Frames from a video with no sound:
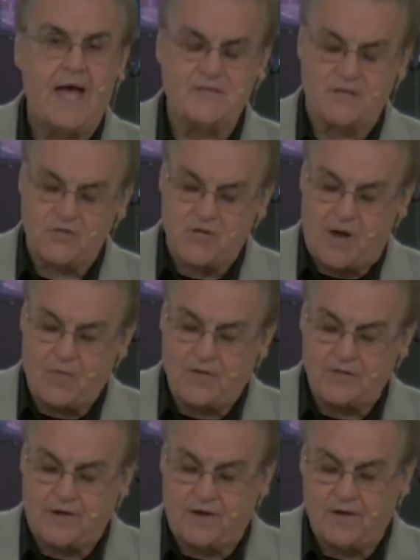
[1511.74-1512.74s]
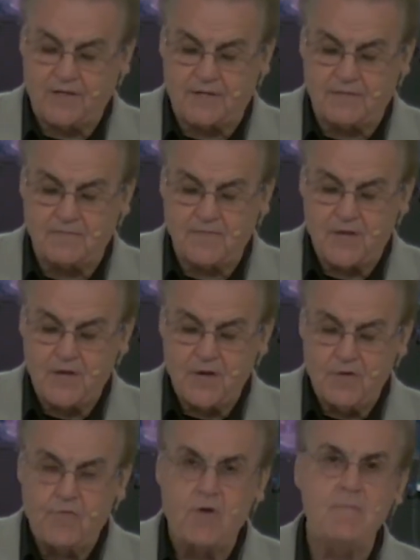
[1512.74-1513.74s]
as a child of God and
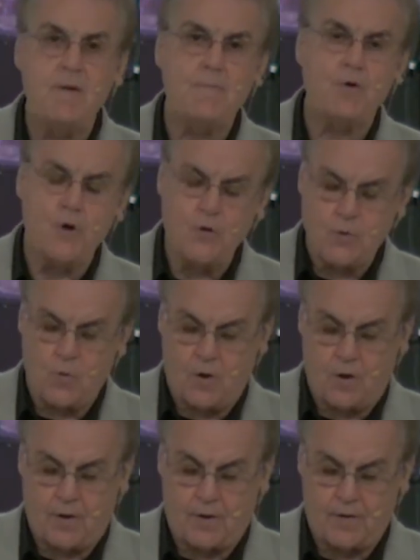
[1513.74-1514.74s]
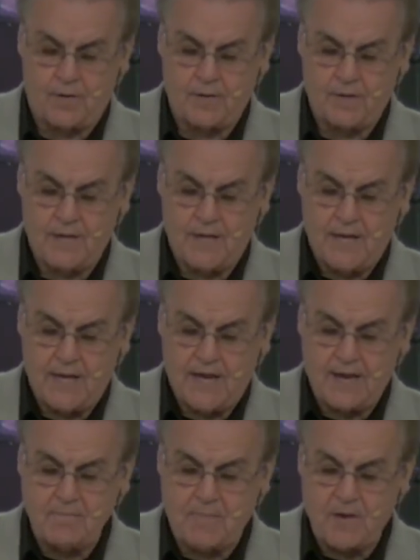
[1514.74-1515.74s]
remember who you are
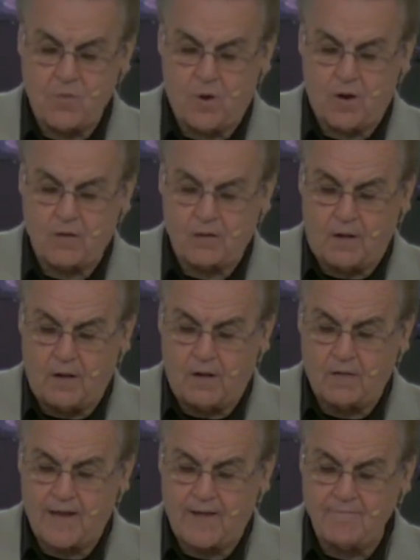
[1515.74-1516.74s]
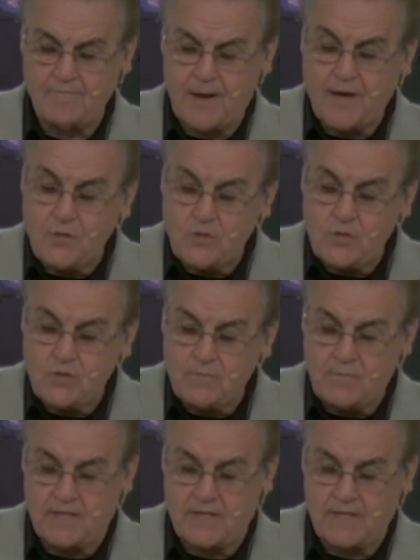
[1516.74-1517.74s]
and be what God have made you
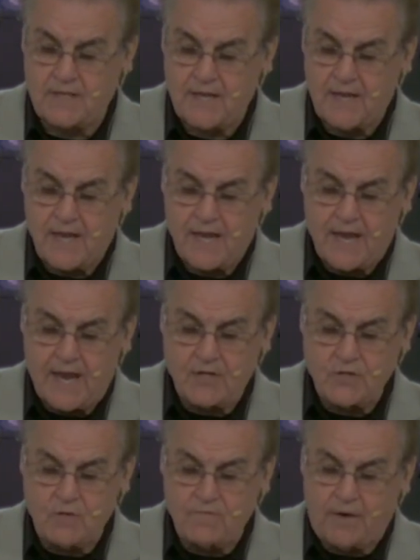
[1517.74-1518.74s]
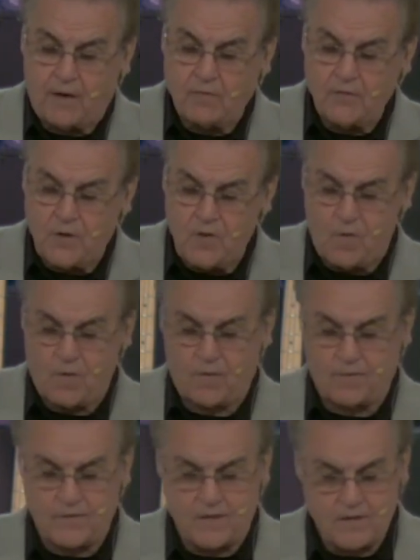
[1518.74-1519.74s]
to be as you follow the
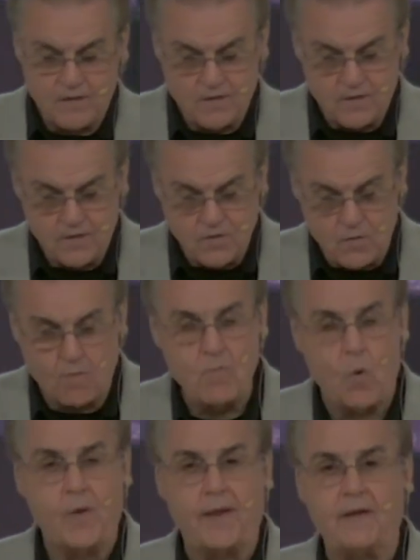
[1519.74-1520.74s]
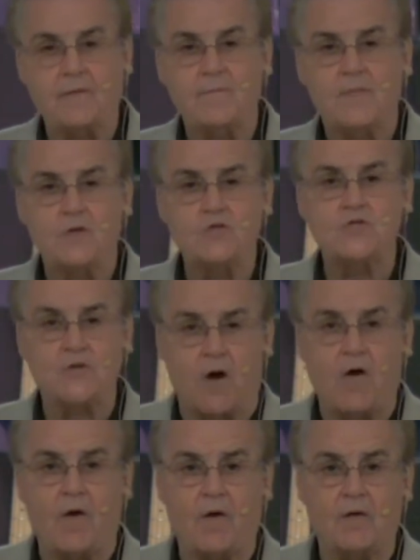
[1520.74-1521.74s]
Lord, your morning
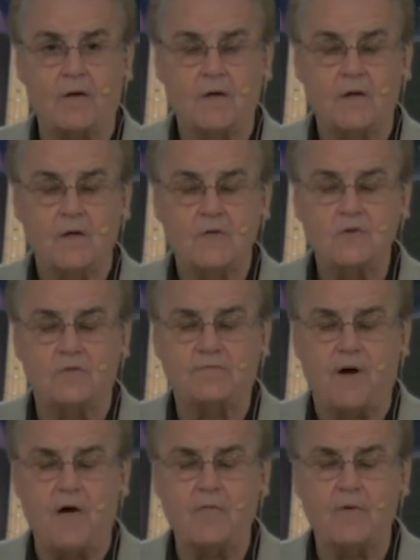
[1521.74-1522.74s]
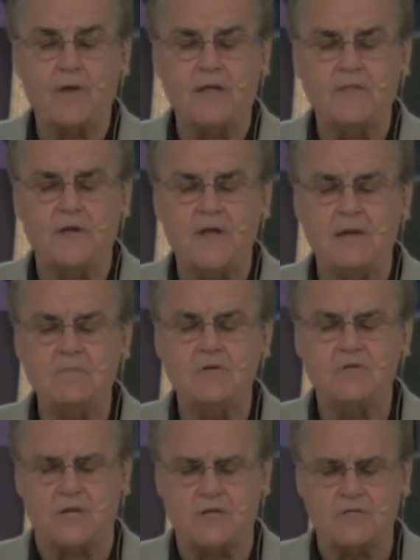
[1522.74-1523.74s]
star. So Father, in the name
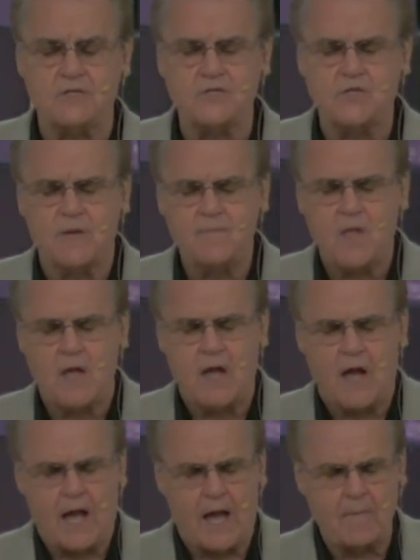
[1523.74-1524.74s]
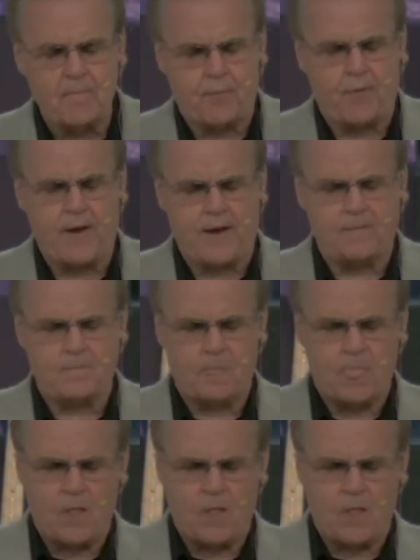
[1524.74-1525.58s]
of Jesus, I pray